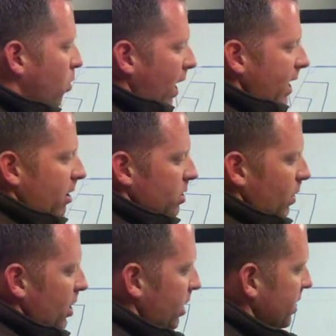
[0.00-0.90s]
Right here, as
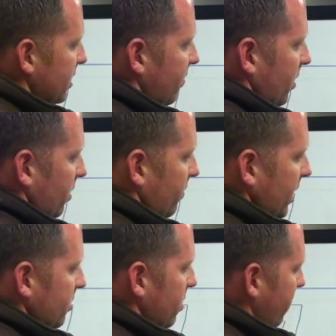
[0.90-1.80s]
we look at this field, if
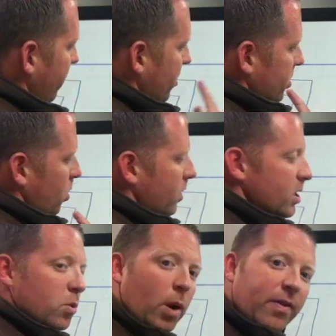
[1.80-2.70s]
these are the defenders going
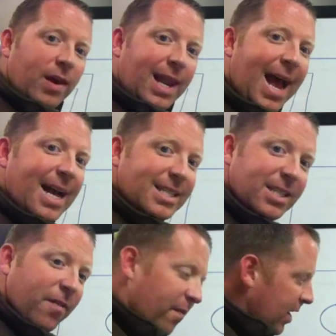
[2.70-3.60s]
this way, the
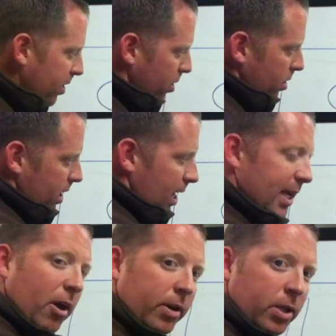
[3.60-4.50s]
last defender,
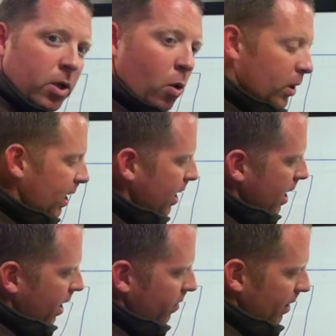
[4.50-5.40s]
not counting the goalie,
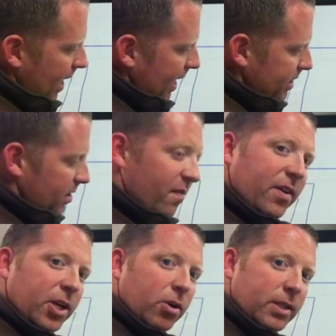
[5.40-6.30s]
the last
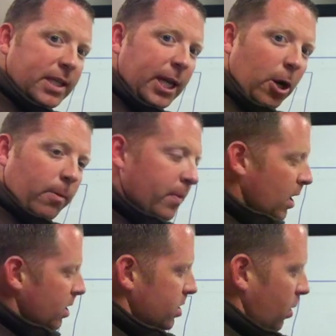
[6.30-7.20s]
defender is here.
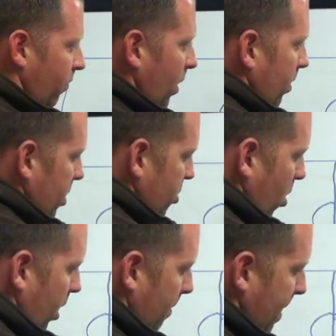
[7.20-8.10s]
So if we were to
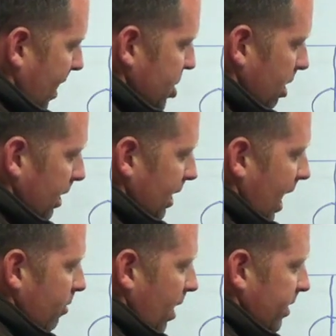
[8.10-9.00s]
draw an imaginary
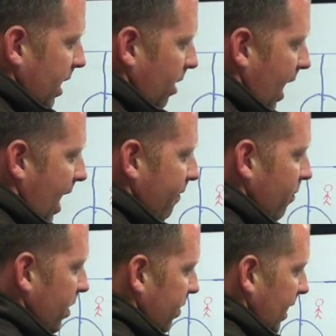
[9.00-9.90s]
line right there,
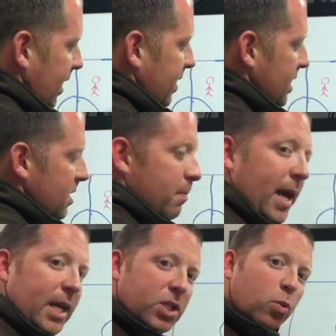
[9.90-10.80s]
everything in this
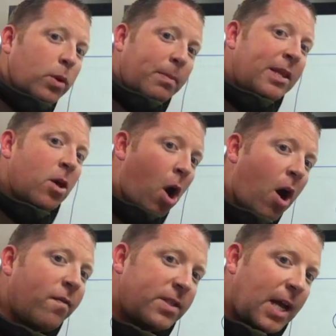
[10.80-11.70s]
space would be the
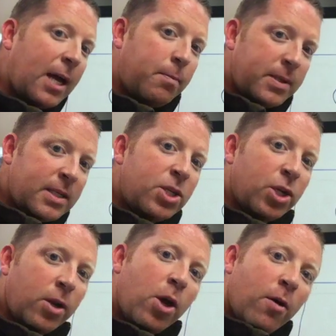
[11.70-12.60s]
offside
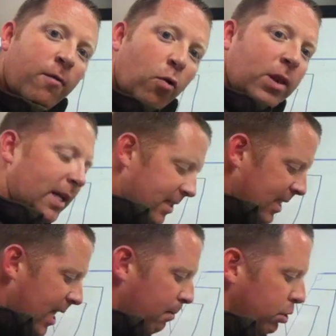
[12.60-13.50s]
position for, let's
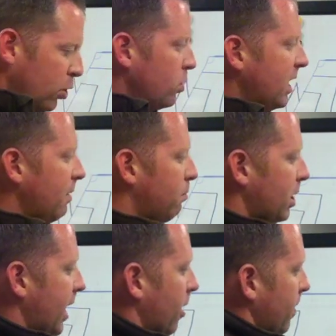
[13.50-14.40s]
say, a blue team
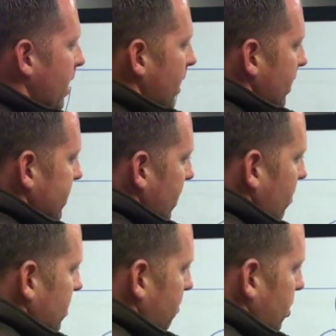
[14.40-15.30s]
player. Let's say
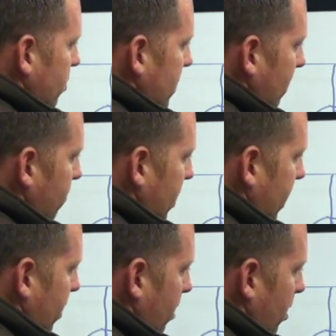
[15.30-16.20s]
there was a blue team
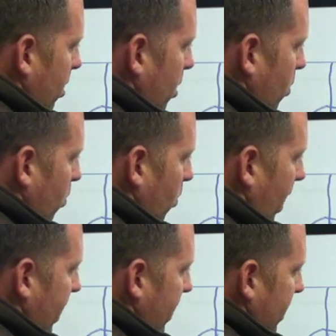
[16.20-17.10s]
player
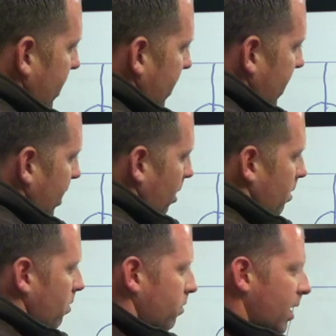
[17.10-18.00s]
right here,
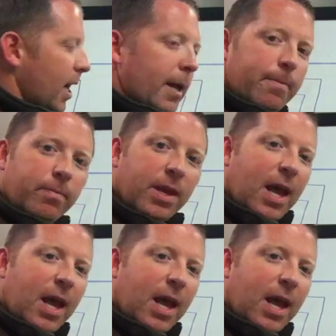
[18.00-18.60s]
okay?